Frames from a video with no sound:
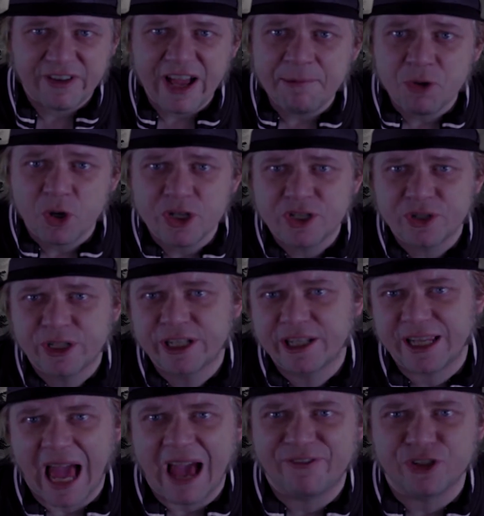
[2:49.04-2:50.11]
I'm going to
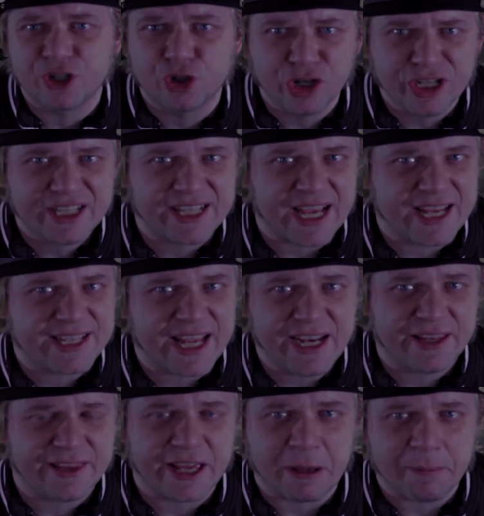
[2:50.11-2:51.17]
have to criticize
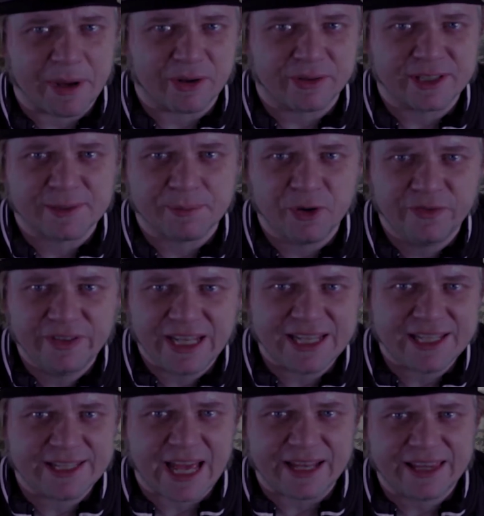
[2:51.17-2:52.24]
anything about this movie,
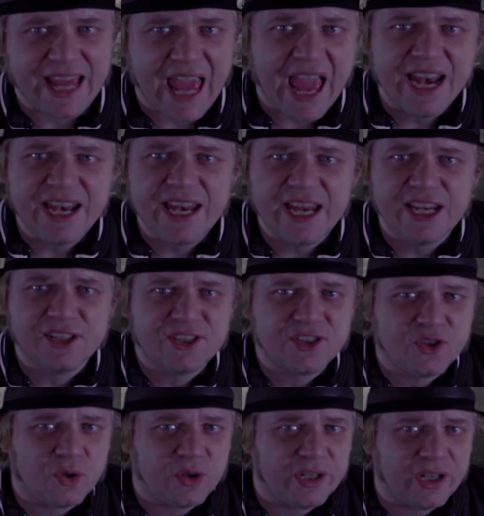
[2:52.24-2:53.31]
is that the ending
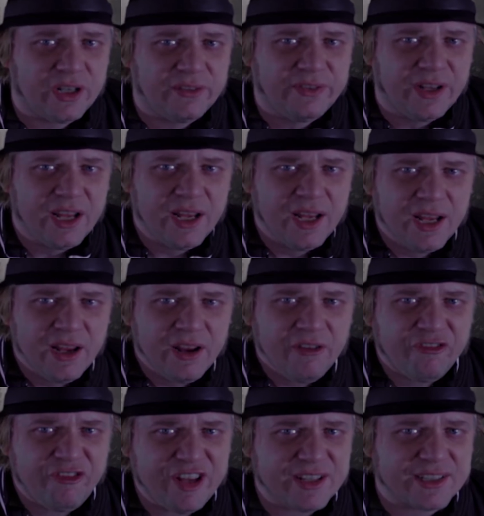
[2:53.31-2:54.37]
sort of
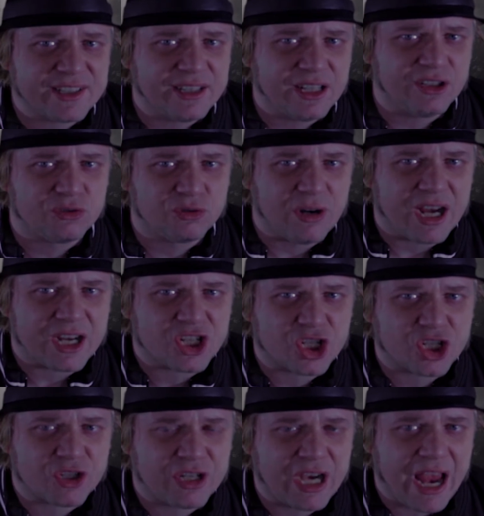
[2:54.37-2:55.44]
feels a little
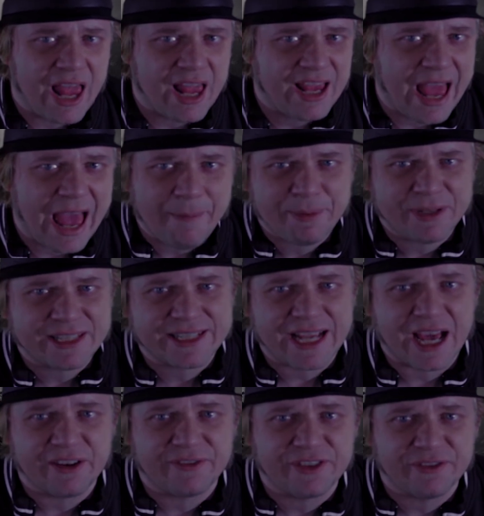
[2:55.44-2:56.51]
rushed, happens
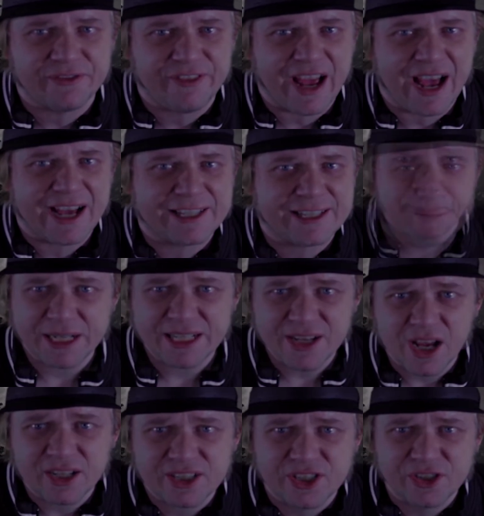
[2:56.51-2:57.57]
kind of too fast, but
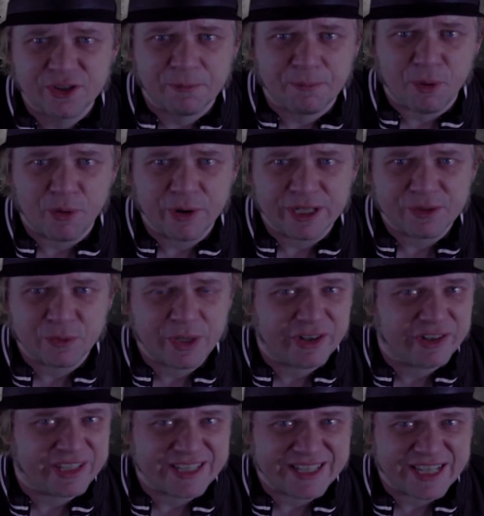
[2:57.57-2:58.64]
not to the point where
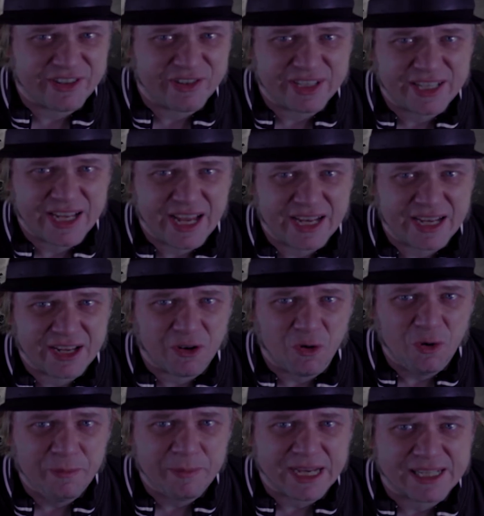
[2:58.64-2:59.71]
it is irritating
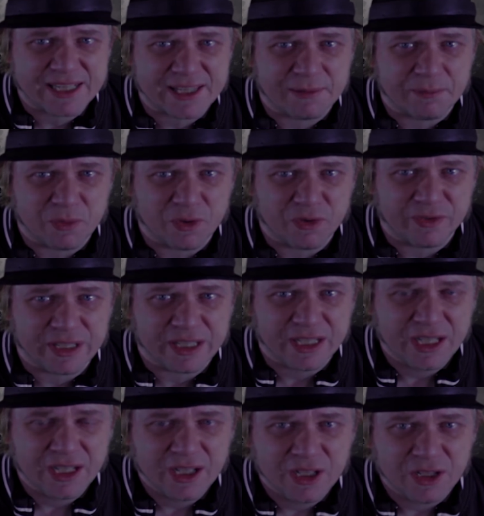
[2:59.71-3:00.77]
or makes the movie
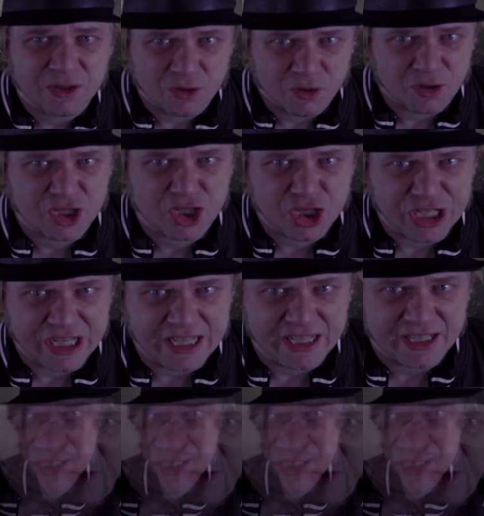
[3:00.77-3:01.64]
look shitty.